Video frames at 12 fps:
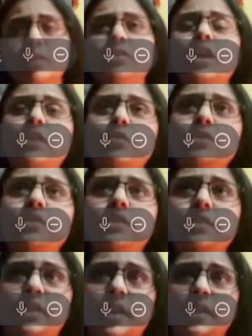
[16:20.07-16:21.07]
There was
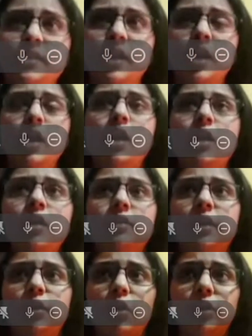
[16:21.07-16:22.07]
this case
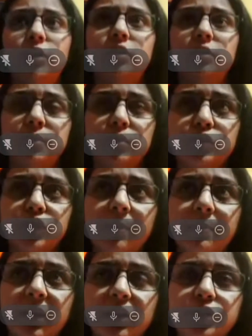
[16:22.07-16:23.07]
that author
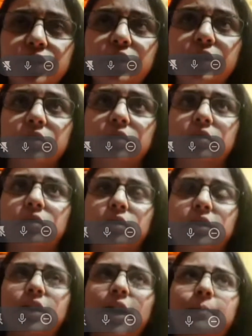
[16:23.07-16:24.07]
Bucham mentioned.
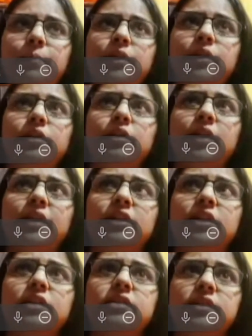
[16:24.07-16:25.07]
It happened in
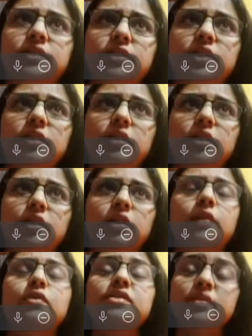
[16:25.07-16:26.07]
1960.
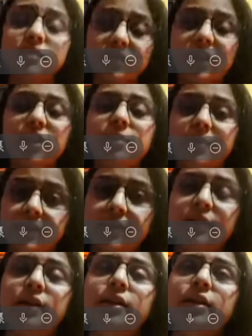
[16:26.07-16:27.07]
There was a study
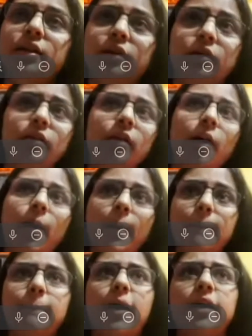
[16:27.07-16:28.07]
basically done
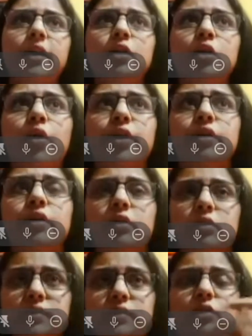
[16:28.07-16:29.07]
by a
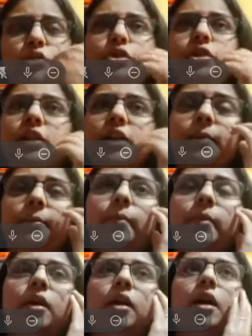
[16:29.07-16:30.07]
lawyer surgeon team,